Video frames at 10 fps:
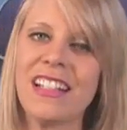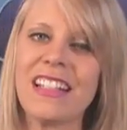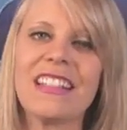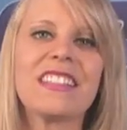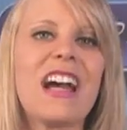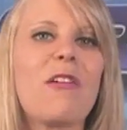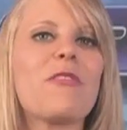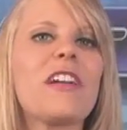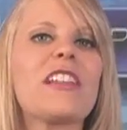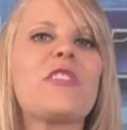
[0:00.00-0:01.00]
is now
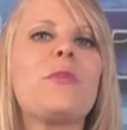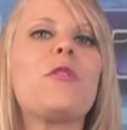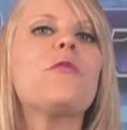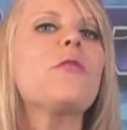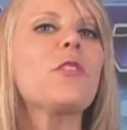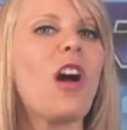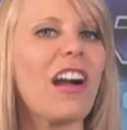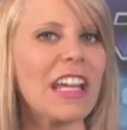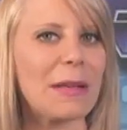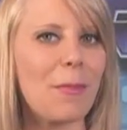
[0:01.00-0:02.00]
available for
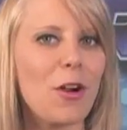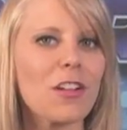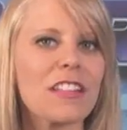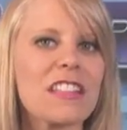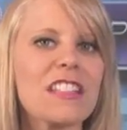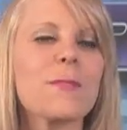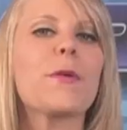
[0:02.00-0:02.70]
Lockheed Martin's